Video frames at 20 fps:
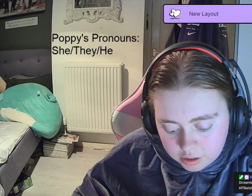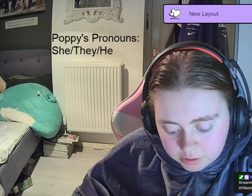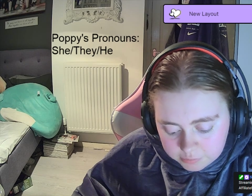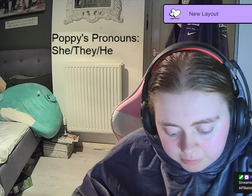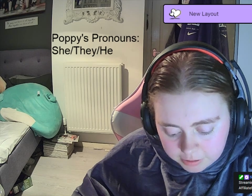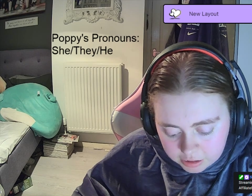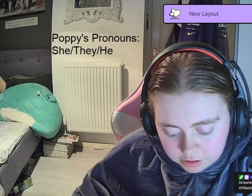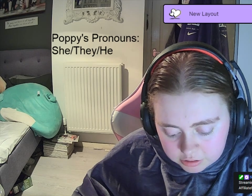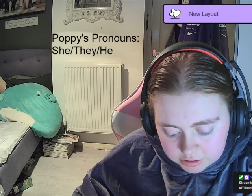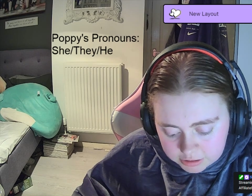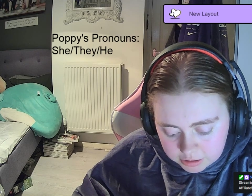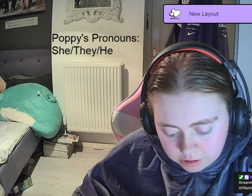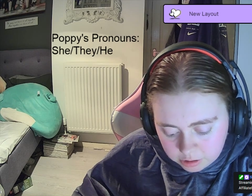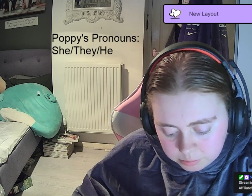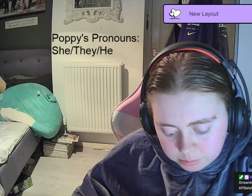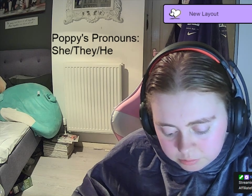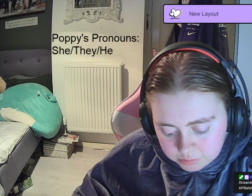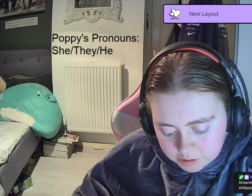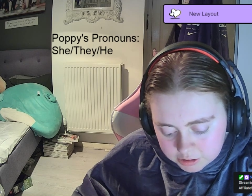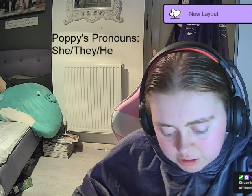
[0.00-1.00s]
The final
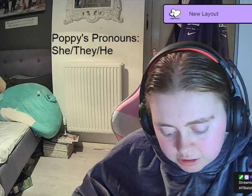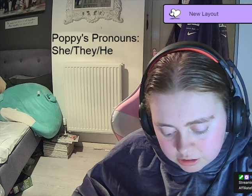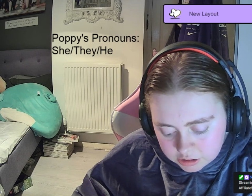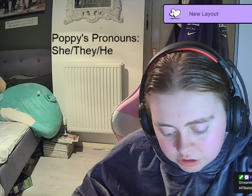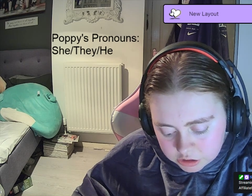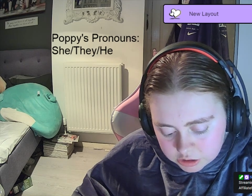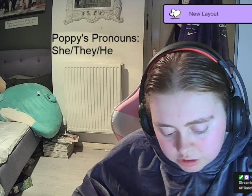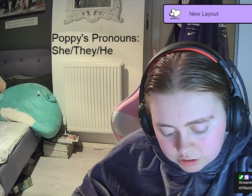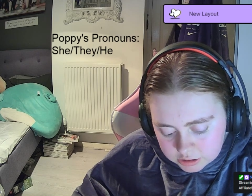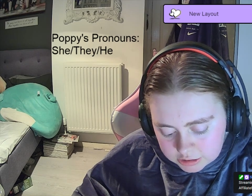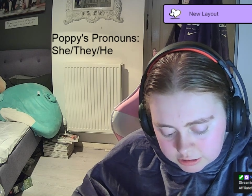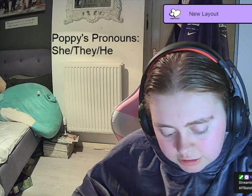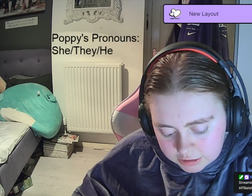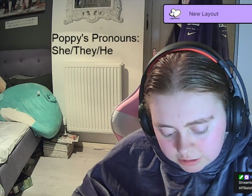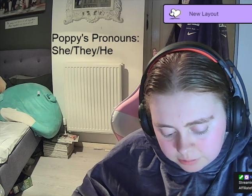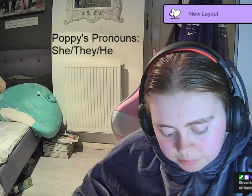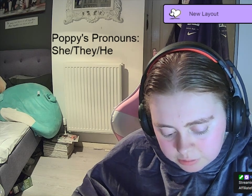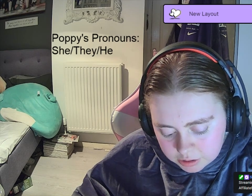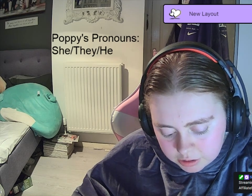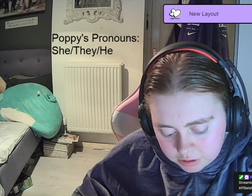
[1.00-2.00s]
terrible resolution
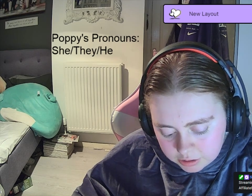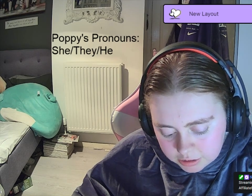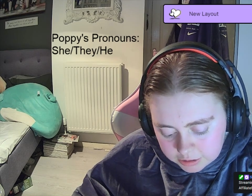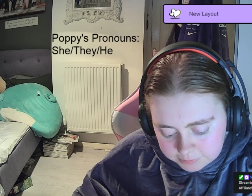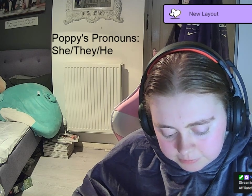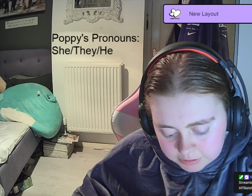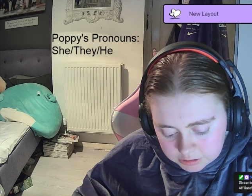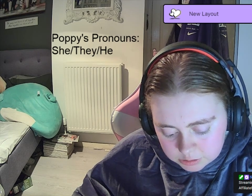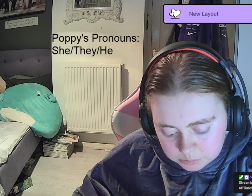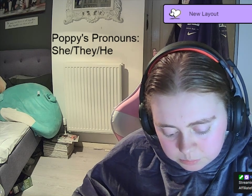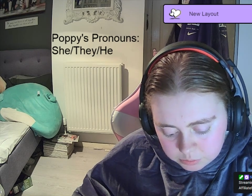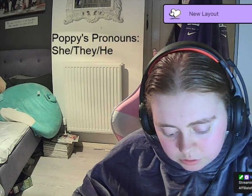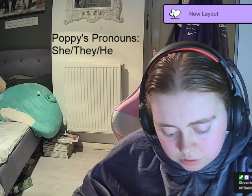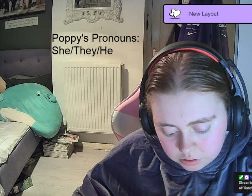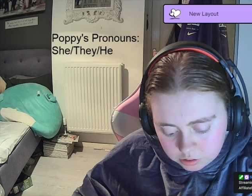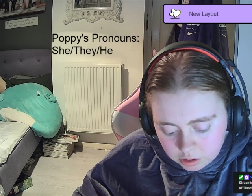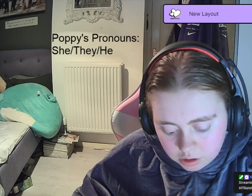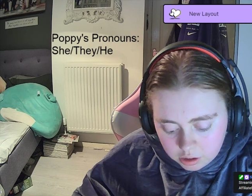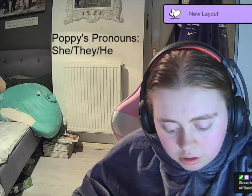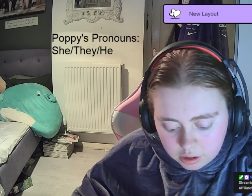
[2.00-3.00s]
seemed
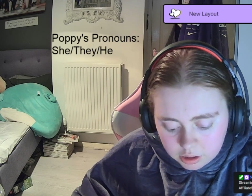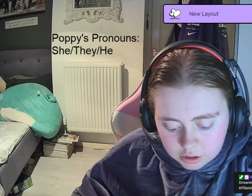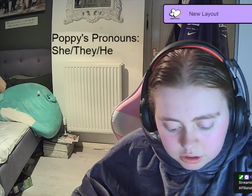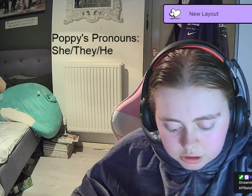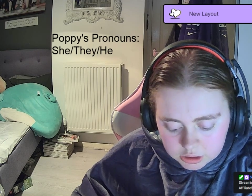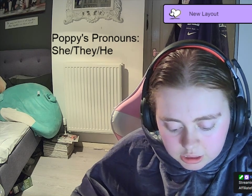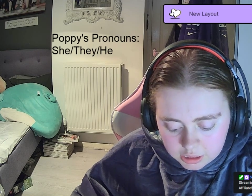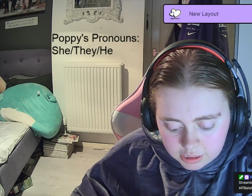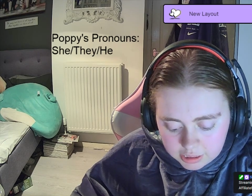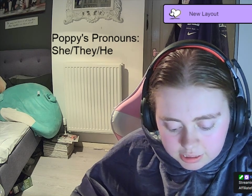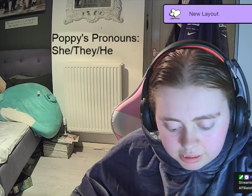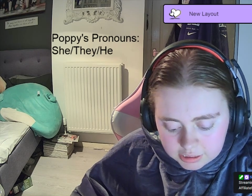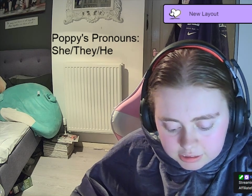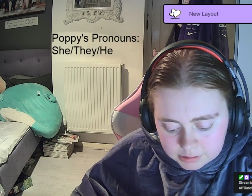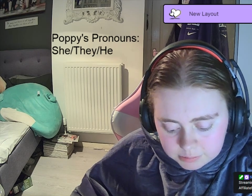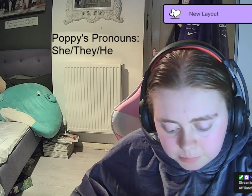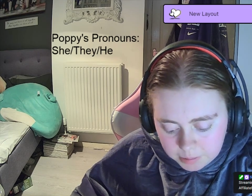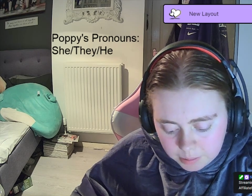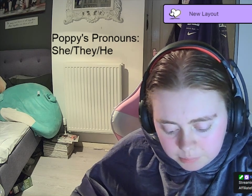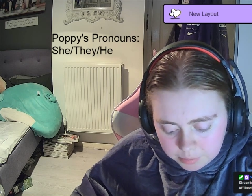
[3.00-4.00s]
inevitable, until the
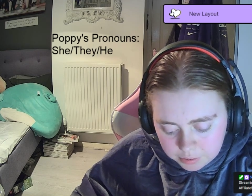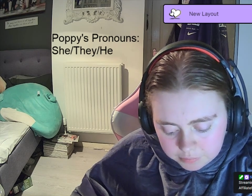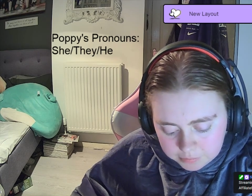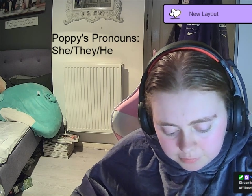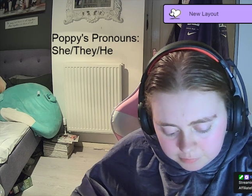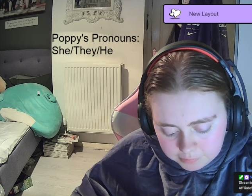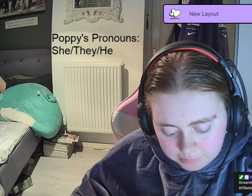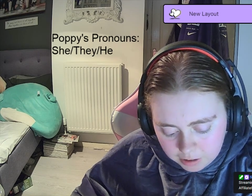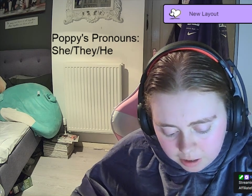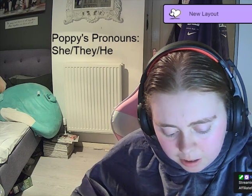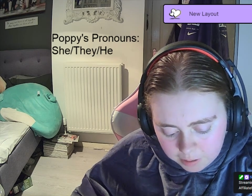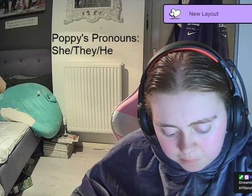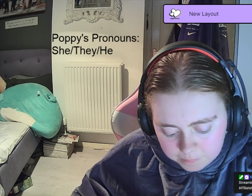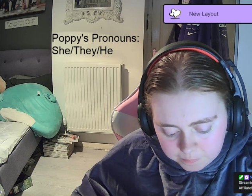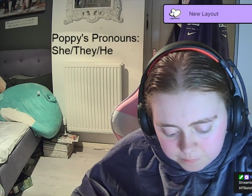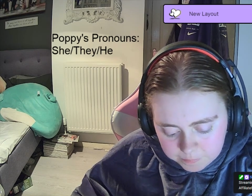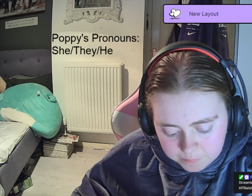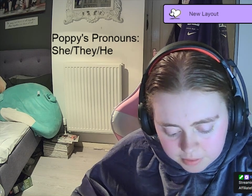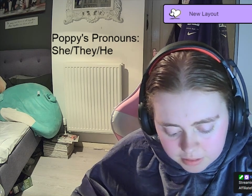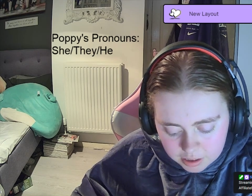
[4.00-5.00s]
last member of the
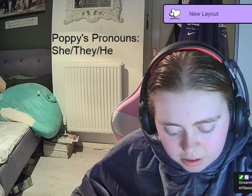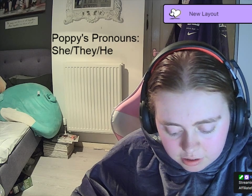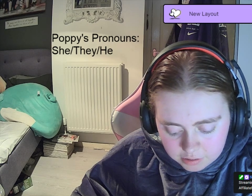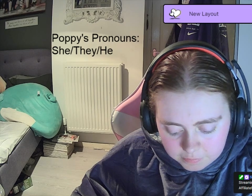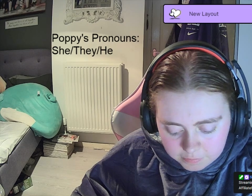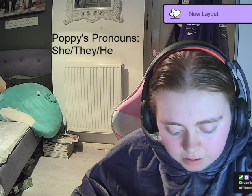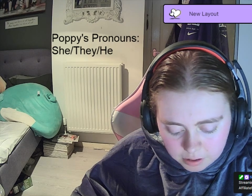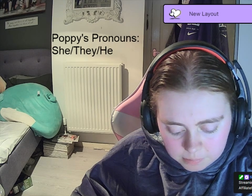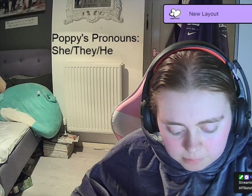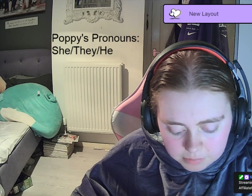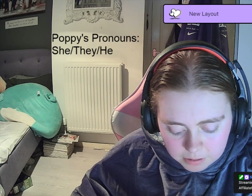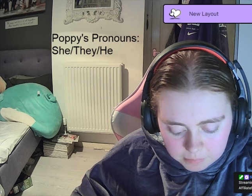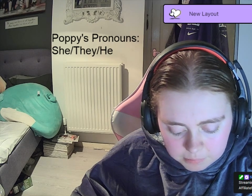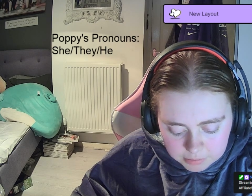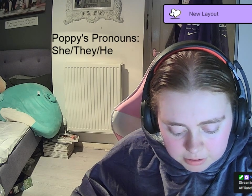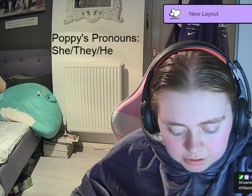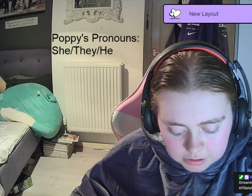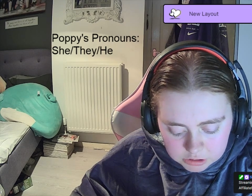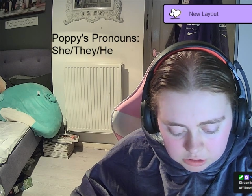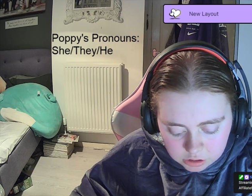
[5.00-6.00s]
farm, farm
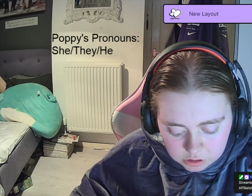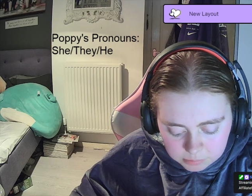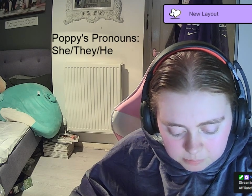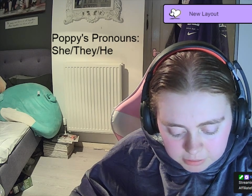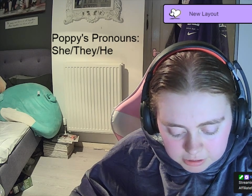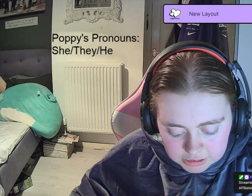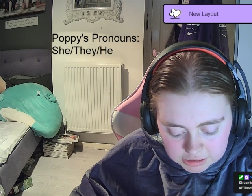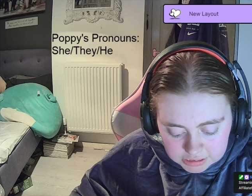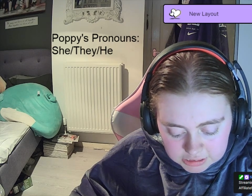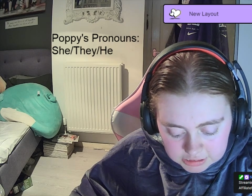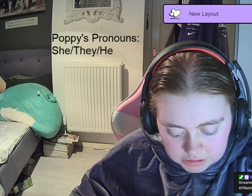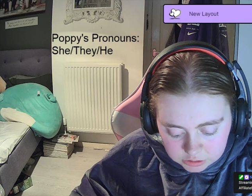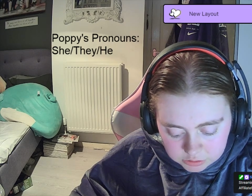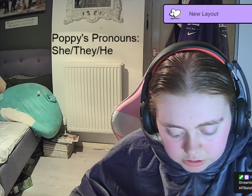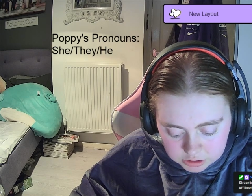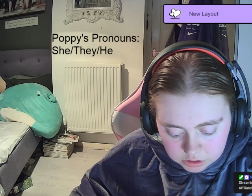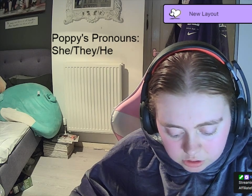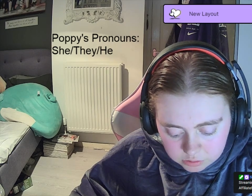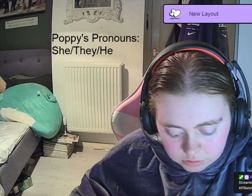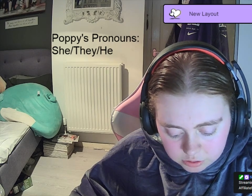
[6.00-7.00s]
family took matters into
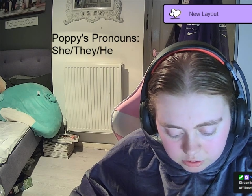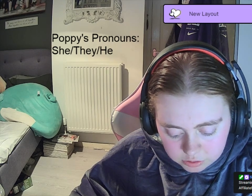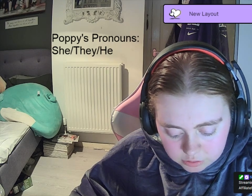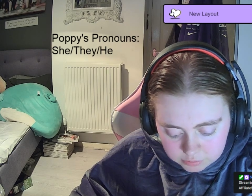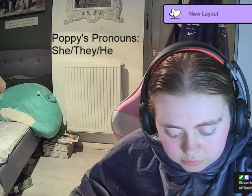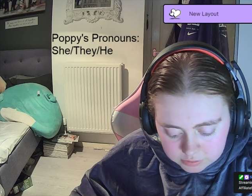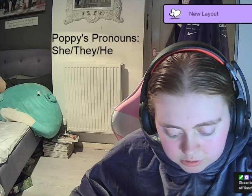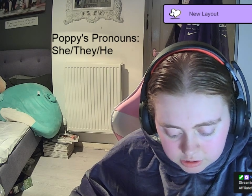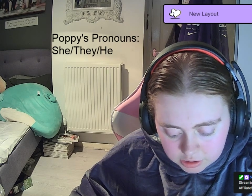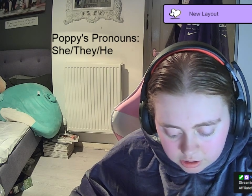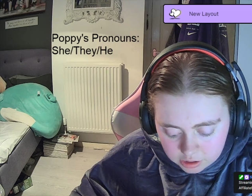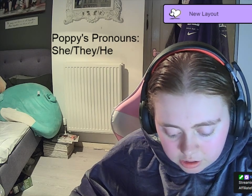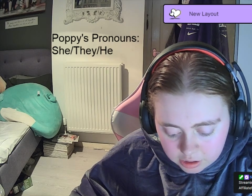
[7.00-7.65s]
his own hands.